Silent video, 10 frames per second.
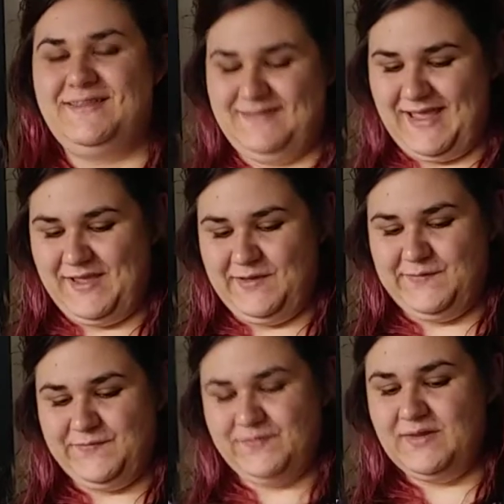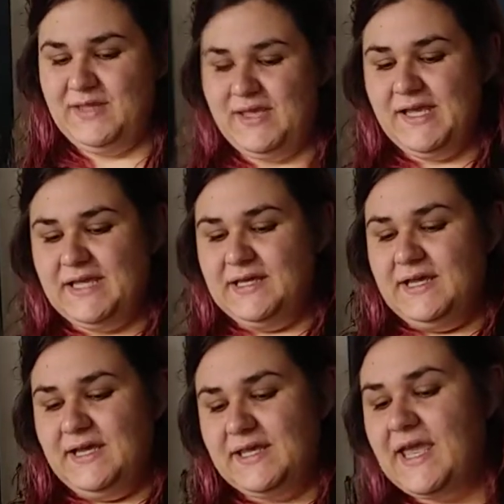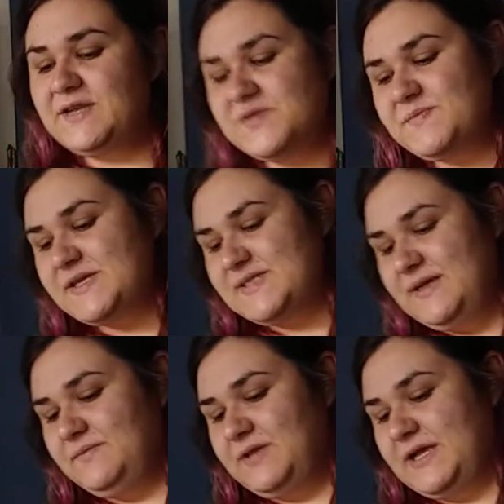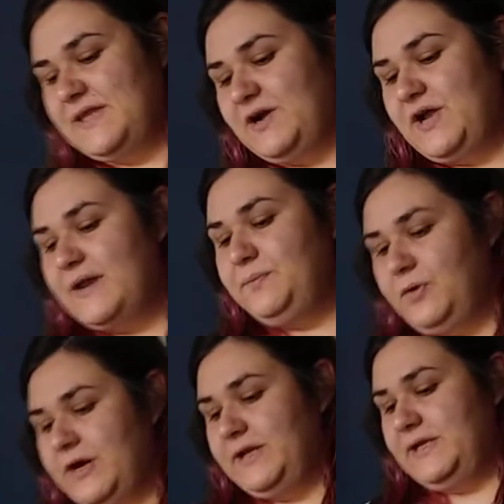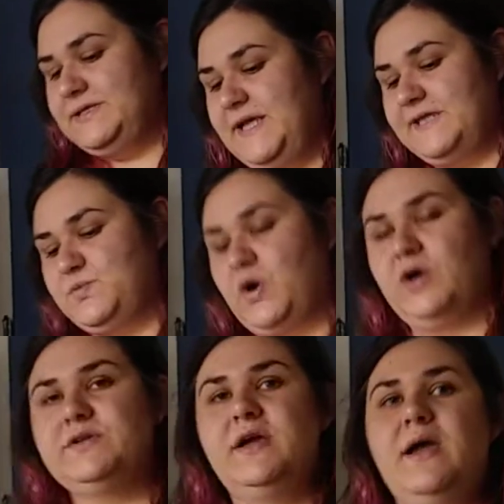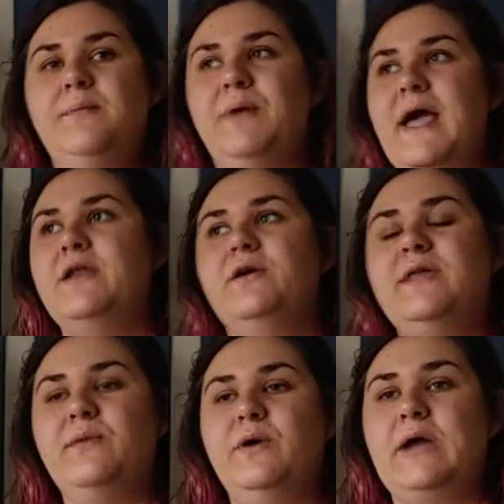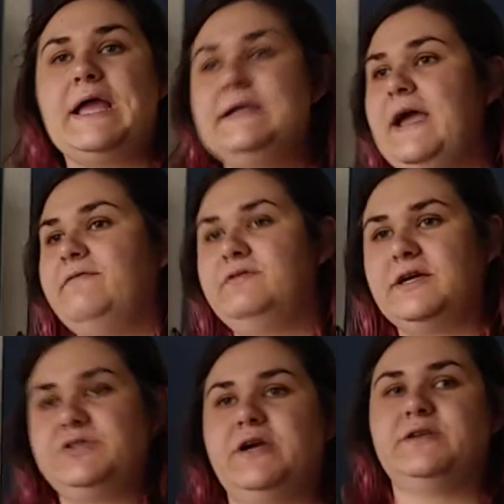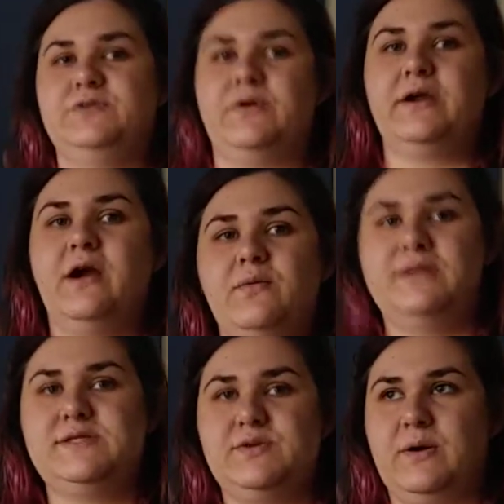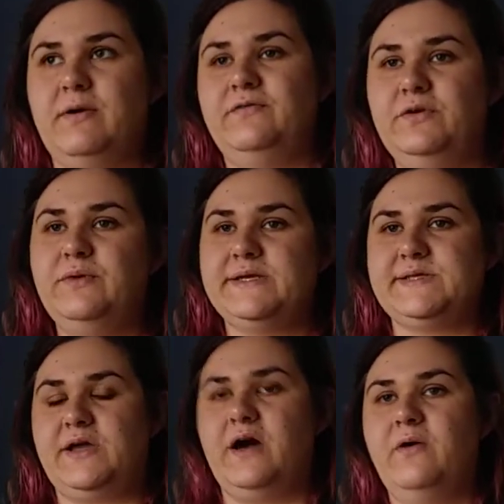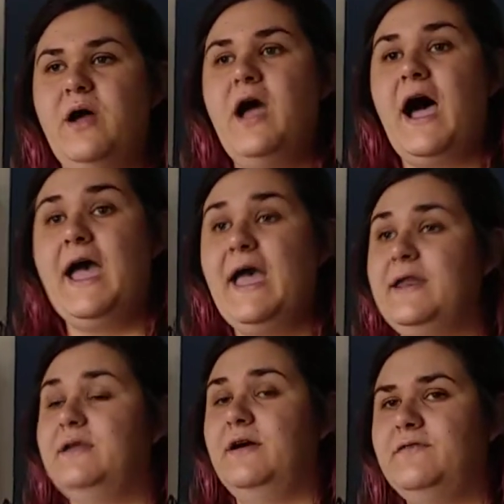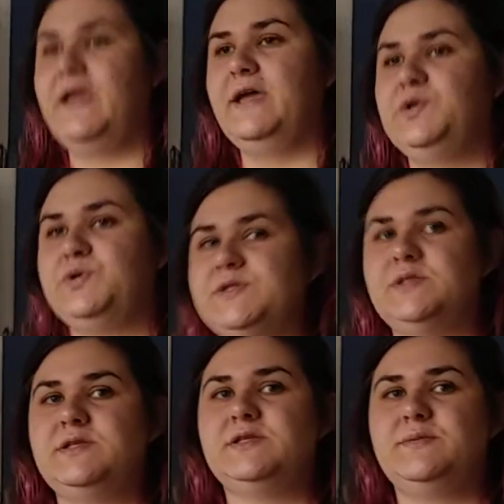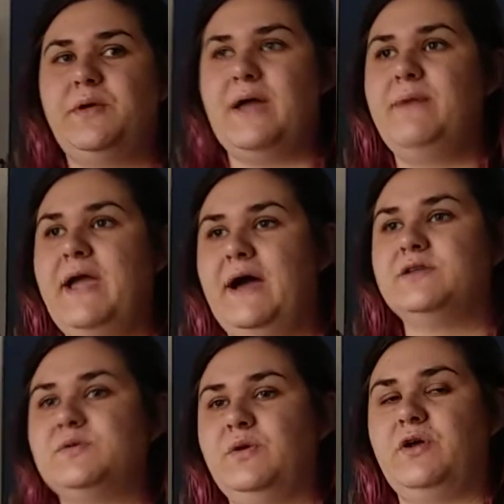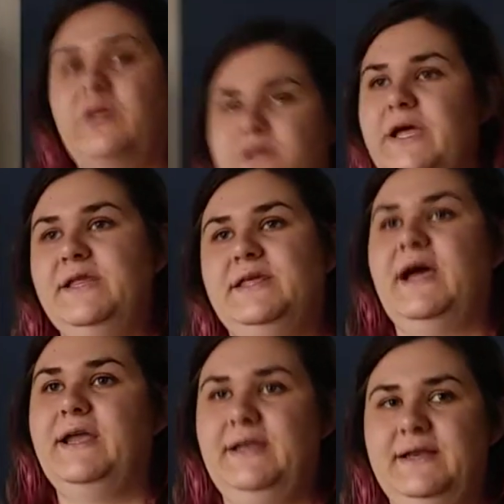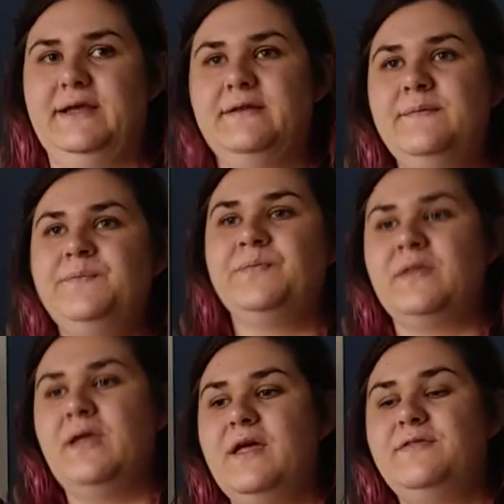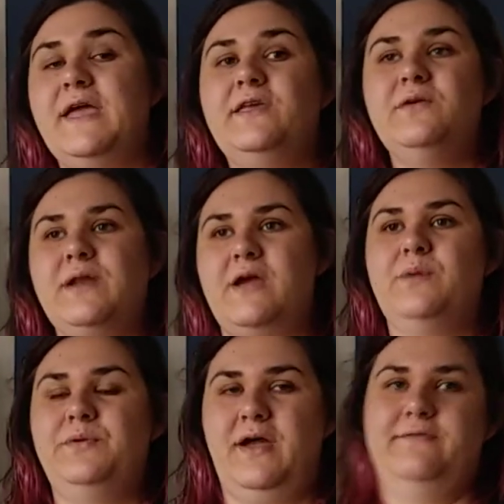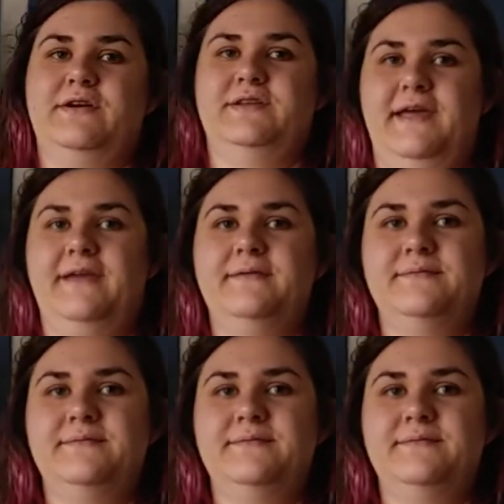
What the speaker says: Thank you. Candles may seem like they are not important in today's world, but I know that when didn't have electric during our windstorm a few weeks ago, I had enough candles to supply my house with all the light that I needed. Thank you, and I hope you have a good day.